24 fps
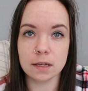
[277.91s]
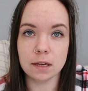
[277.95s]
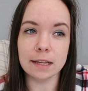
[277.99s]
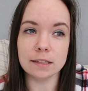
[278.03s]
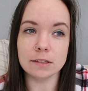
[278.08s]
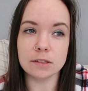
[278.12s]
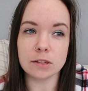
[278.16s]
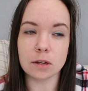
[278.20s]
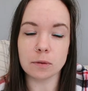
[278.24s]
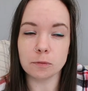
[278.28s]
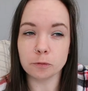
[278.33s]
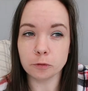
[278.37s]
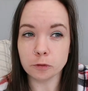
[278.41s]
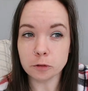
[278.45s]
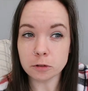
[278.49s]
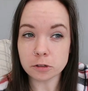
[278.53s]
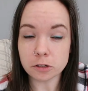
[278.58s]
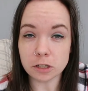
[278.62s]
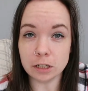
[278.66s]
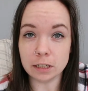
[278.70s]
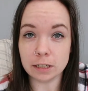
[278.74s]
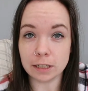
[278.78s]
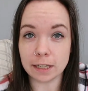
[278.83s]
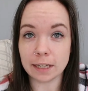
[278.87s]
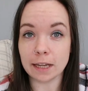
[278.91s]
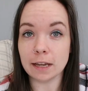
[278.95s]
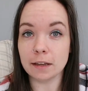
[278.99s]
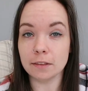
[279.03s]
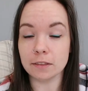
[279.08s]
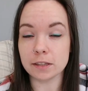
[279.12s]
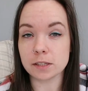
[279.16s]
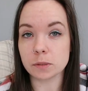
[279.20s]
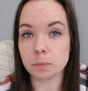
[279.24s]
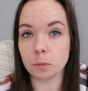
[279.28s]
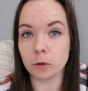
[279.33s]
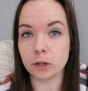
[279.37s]
And unfortunately, at
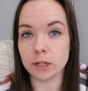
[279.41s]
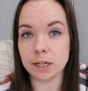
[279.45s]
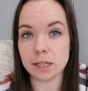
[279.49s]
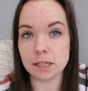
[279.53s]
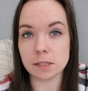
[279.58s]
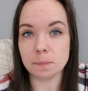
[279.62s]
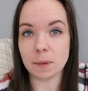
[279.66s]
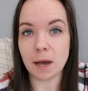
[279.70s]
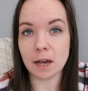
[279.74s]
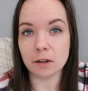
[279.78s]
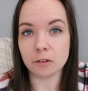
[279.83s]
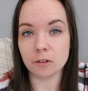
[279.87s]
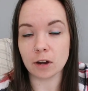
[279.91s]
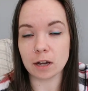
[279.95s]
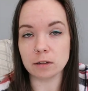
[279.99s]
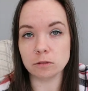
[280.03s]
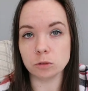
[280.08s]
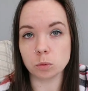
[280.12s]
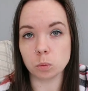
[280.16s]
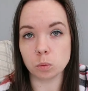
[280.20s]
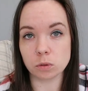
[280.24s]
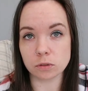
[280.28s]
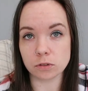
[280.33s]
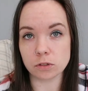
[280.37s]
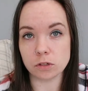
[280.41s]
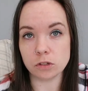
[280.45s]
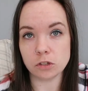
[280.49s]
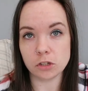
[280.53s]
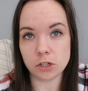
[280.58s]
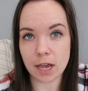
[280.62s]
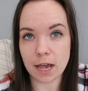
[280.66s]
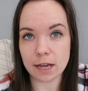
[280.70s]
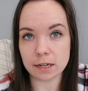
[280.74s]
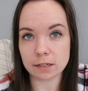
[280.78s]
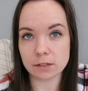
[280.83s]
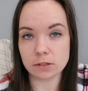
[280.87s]
this point, his background wasn't
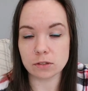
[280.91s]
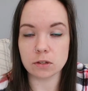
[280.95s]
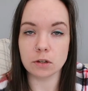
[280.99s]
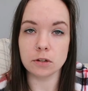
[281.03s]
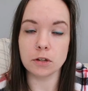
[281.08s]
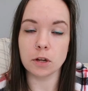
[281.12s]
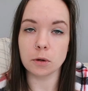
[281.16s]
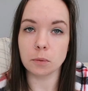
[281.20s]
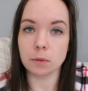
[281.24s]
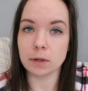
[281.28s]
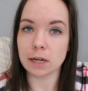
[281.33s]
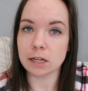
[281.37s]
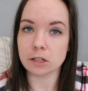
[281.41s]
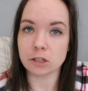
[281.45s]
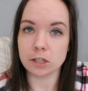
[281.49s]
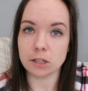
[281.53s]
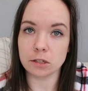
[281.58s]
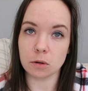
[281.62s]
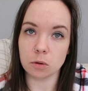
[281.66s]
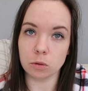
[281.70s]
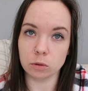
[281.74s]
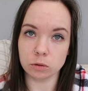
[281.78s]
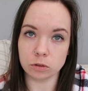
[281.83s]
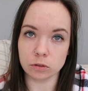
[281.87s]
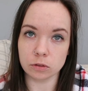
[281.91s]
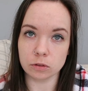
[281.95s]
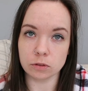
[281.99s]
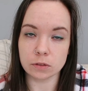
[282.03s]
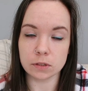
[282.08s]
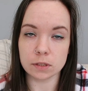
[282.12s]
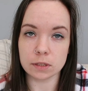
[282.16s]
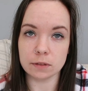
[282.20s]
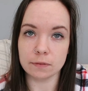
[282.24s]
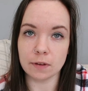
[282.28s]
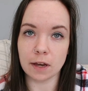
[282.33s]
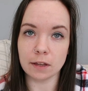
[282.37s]
checked, so no one actually caught on
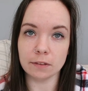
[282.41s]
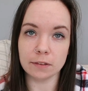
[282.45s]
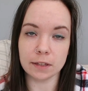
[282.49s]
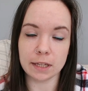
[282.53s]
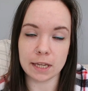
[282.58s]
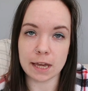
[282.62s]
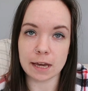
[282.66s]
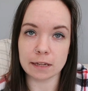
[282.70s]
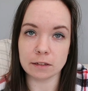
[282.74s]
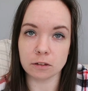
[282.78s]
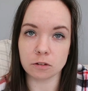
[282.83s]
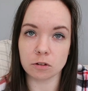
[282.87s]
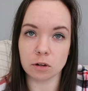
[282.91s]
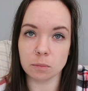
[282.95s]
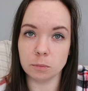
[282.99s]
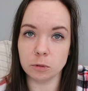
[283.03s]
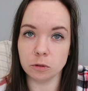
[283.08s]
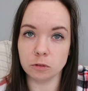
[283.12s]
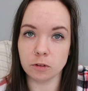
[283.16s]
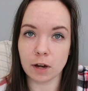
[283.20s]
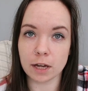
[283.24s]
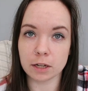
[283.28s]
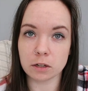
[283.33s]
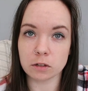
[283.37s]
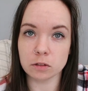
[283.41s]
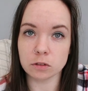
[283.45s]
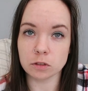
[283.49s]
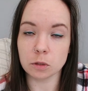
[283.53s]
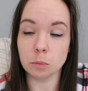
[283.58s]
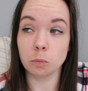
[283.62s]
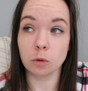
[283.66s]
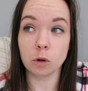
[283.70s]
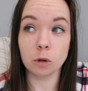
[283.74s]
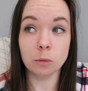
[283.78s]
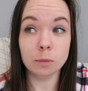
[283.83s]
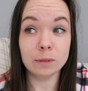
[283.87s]
to the fact that he had a criminal record
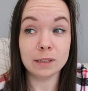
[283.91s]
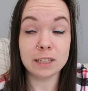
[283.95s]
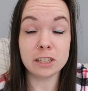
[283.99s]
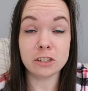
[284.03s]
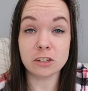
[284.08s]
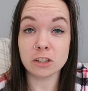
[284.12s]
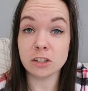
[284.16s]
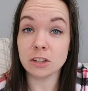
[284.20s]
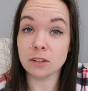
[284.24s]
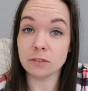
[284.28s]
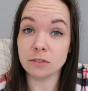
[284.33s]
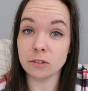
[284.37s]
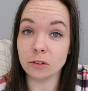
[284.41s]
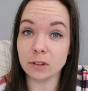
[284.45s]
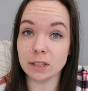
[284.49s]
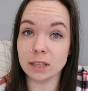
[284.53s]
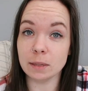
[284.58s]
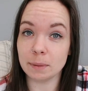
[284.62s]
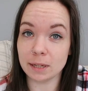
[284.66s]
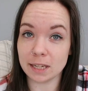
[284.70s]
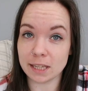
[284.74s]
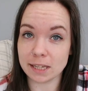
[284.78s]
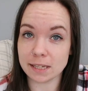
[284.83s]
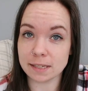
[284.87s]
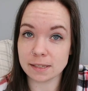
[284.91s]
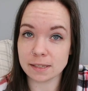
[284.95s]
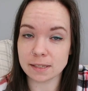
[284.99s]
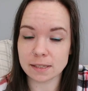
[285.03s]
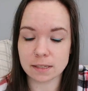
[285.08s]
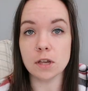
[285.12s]
and probably shouldn't have joined the police.